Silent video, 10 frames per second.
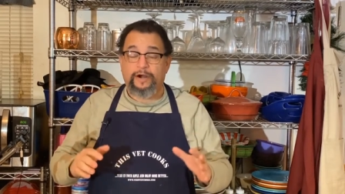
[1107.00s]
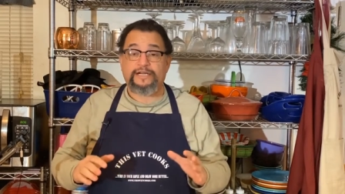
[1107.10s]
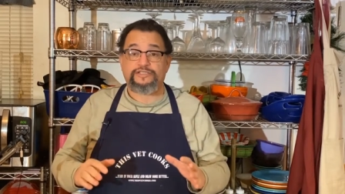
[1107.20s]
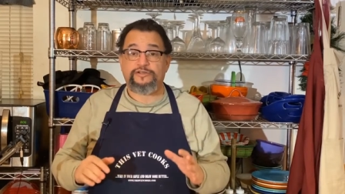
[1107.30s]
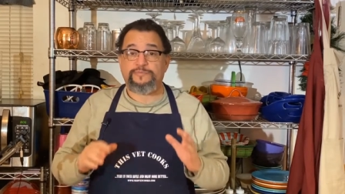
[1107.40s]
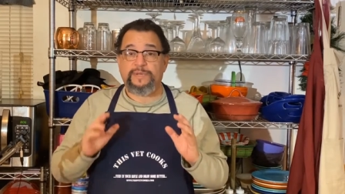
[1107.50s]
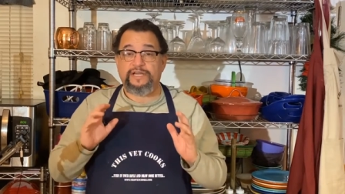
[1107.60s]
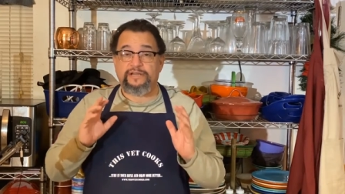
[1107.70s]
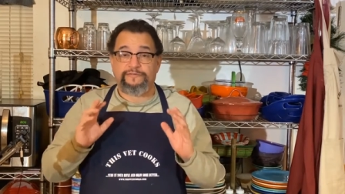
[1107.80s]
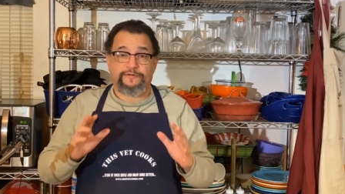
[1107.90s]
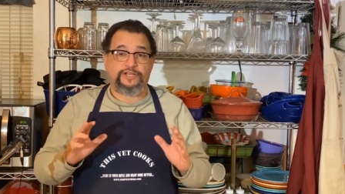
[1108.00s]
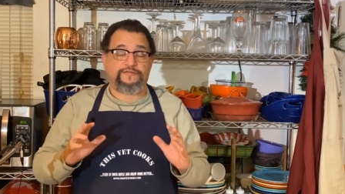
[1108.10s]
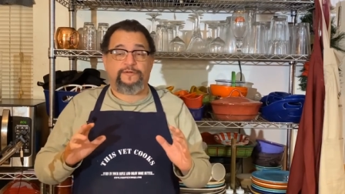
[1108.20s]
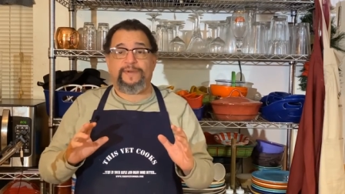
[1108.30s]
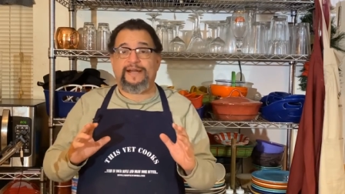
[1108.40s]
Alright, so it's been in the
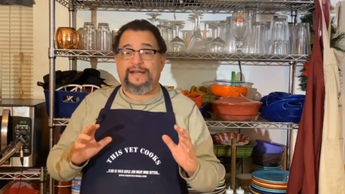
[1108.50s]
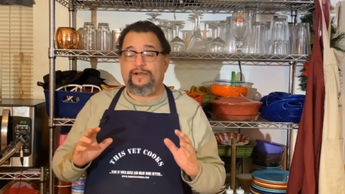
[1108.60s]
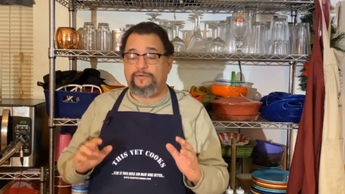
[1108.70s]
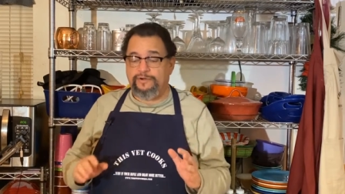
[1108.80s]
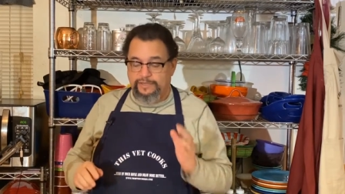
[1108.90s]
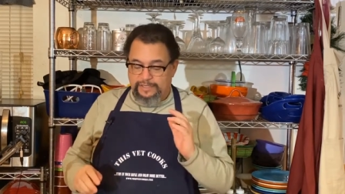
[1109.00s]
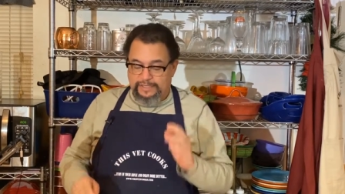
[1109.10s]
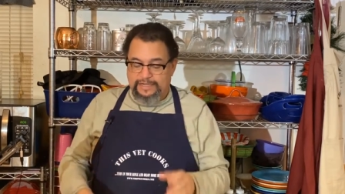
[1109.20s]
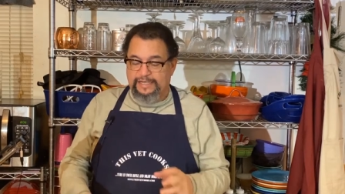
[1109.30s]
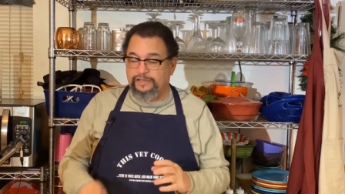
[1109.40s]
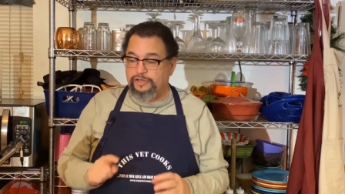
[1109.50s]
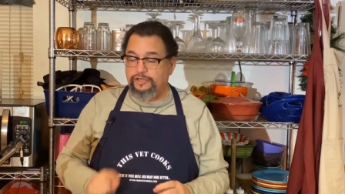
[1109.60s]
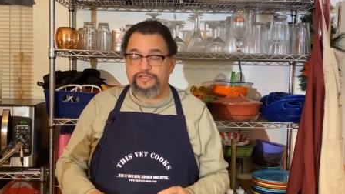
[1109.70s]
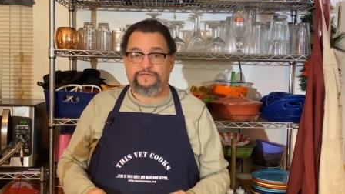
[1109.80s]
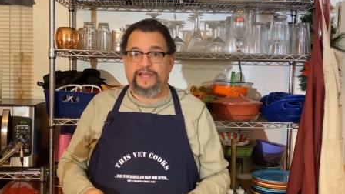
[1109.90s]
fridge for about an hour. It
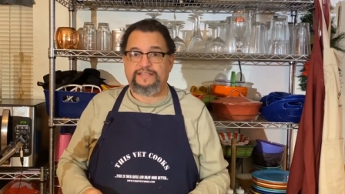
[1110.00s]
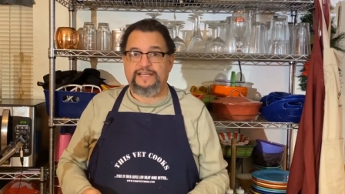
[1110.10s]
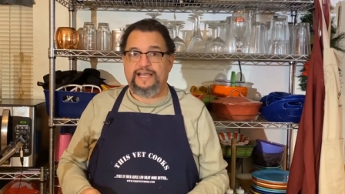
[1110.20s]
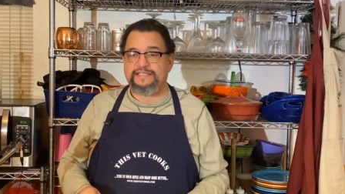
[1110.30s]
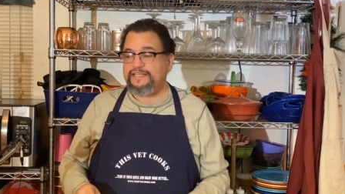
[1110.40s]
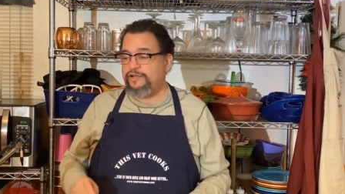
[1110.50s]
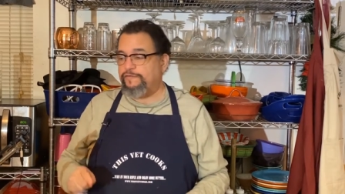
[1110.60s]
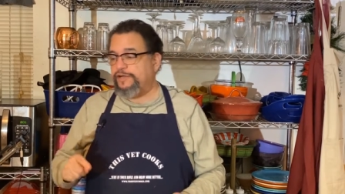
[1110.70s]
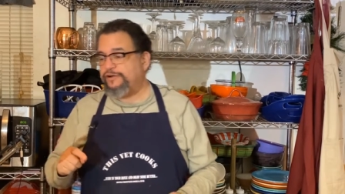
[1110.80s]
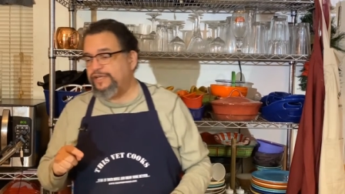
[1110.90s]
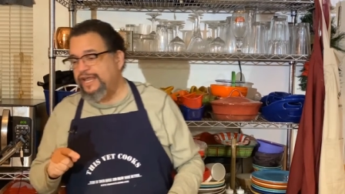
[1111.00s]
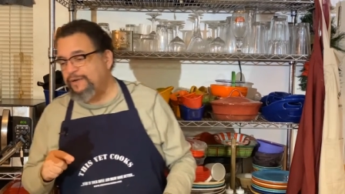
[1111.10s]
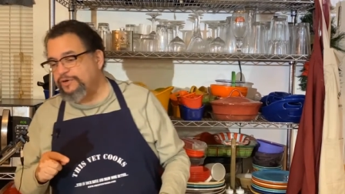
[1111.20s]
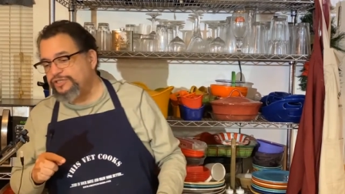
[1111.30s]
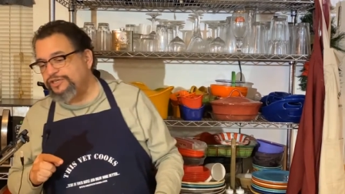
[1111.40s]
looks fantastic. Over here, camera